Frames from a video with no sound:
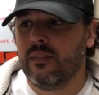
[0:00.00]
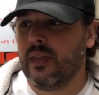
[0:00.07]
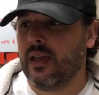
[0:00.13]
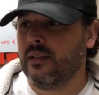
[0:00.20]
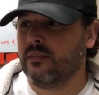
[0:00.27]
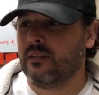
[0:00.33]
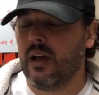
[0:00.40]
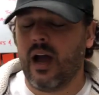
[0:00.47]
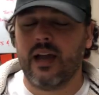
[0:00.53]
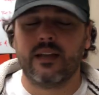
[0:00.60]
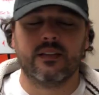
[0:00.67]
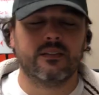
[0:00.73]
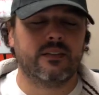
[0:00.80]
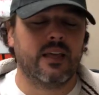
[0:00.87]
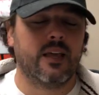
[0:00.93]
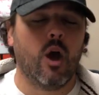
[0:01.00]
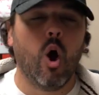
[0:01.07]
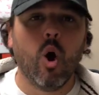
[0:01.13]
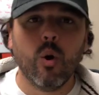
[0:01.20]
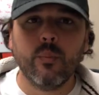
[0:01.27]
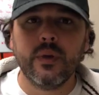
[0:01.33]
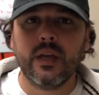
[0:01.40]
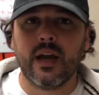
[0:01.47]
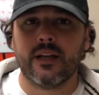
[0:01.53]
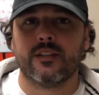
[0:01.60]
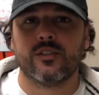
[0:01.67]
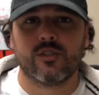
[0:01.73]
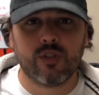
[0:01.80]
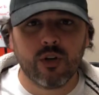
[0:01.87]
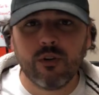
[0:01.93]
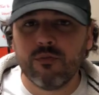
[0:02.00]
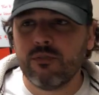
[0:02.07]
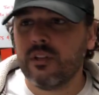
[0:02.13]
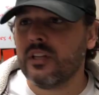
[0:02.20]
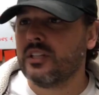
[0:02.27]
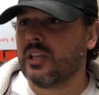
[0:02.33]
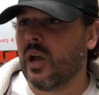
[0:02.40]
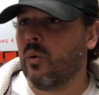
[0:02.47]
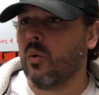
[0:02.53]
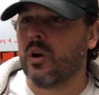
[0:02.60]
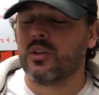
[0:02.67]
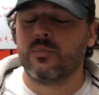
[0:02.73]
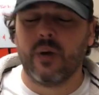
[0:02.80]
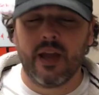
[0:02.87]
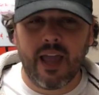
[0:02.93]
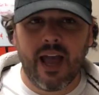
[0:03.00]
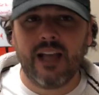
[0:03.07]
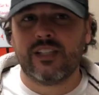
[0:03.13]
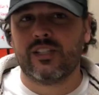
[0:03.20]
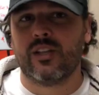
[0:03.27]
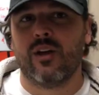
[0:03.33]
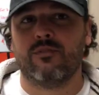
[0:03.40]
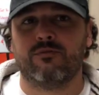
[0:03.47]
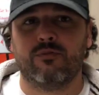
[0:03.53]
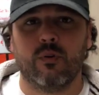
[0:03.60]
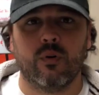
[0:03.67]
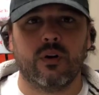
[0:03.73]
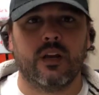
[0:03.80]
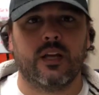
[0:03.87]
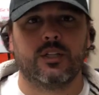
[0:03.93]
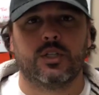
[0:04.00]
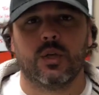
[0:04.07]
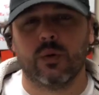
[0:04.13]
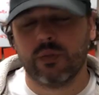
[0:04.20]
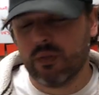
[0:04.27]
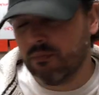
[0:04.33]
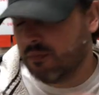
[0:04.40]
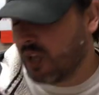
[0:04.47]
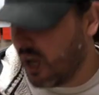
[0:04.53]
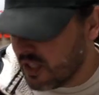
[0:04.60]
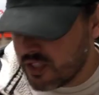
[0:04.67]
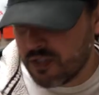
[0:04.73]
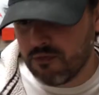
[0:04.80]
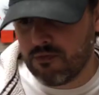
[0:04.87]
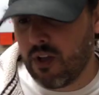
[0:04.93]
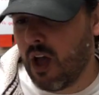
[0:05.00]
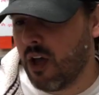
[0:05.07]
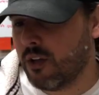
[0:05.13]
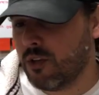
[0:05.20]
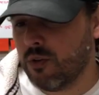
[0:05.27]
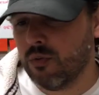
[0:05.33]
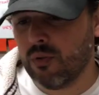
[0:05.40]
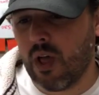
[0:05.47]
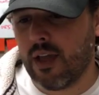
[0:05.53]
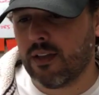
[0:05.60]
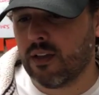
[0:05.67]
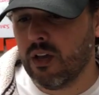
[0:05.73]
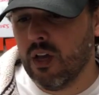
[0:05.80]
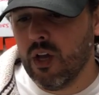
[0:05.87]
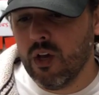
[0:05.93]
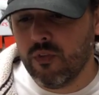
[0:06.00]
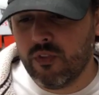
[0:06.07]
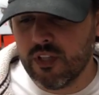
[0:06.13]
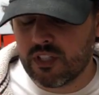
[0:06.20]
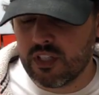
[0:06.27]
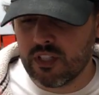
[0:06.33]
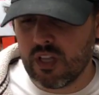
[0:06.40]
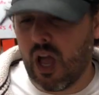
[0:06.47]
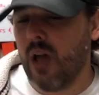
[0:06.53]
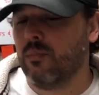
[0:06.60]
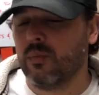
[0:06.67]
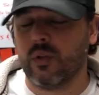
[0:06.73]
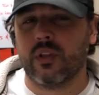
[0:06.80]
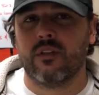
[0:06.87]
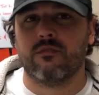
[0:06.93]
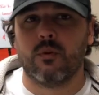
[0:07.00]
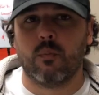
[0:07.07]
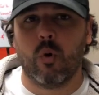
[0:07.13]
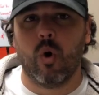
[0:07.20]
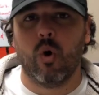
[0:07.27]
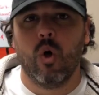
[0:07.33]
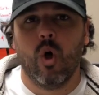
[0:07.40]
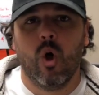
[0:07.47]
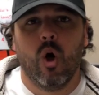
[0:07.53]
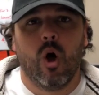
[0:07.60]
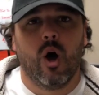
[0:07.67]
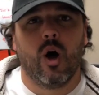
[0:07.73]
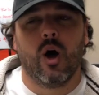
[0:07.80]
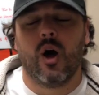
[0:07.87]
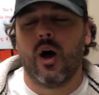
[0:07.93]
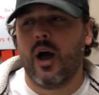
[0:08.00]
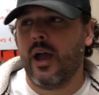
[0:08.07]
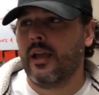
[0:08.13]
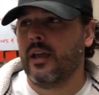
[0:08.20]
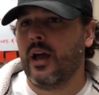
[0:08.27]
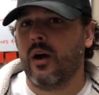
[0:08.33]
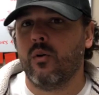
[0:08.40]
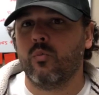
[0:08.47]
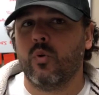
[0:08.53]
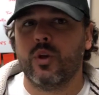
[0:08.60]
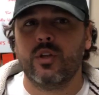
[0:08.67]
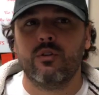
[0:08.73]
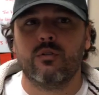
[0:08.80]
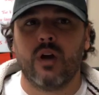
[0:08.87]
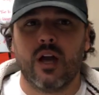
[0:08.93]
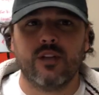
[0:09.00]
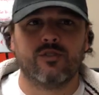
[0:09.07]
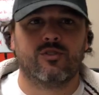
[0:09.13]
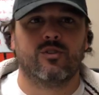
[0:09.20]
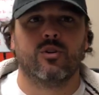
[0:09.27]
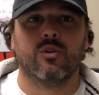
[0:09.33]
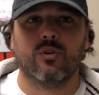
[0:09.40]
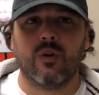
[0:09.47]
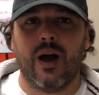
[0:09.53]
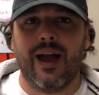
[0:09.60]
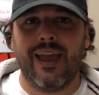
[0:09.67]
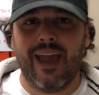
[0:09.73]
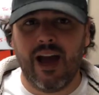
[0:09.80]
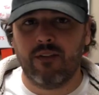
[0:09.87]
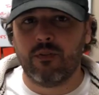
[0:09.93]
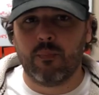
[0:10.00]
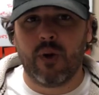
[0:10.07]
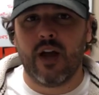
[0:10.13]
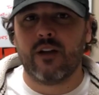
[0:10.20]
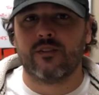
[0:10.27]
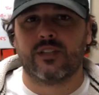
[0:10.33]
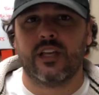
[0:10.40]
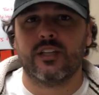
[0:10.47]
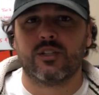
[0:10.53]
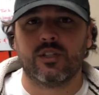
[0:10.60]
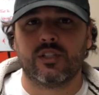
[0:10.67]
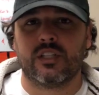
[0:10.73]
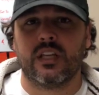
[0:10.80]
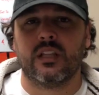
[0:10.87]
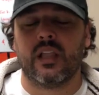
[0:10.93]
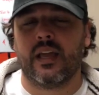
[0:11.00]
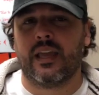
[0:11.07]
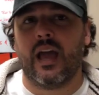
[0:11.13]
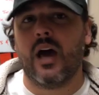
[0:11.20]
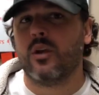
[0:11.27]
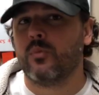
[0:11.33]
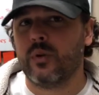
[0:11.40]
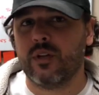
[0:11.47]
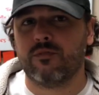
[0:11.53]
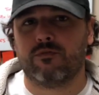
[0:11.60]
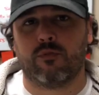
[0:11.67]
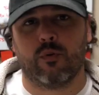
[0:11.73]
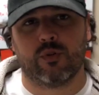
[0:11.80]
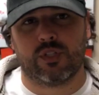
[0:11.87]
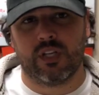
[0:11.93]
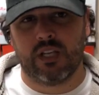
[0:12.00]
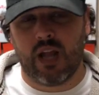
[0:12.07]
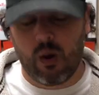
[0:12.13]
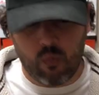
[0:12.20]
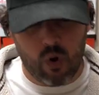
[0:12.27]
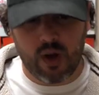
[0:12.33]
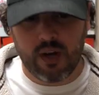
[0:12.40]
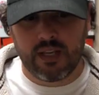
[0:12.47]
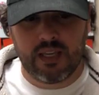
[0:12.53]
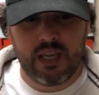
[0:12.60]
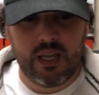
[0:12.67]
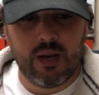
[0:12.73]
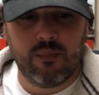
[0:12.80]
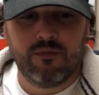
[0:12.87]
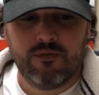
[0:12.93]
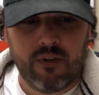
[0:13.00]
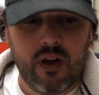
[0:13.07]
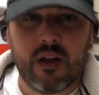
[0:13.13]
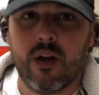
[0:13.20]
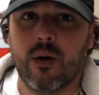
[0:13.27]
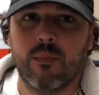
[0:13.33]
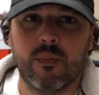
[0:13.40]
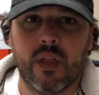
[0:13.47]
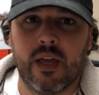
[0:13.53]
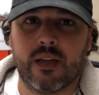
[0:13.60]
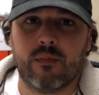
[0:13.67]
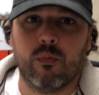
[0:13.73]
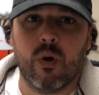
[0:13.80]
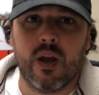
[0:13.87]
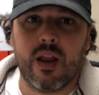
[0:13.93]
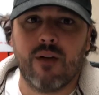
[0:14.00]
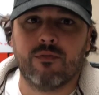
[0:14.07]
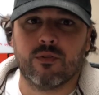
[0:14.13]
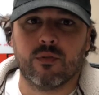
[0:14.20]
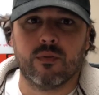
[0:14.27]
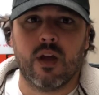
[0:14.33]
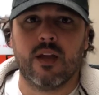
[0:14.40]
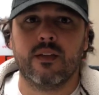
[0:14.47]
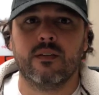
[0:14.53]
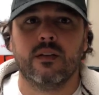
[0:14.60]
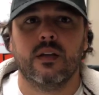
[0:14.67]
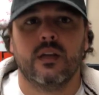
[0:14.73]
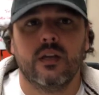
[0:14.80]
They owe me. I deserve this. I worked my ass off for it. I showed them tons of value. Like, this is unbelievable. What do you guys do? I have a buyer's agency. Like, how do we enforce it? I want to get them, fuck them, like whatever, right?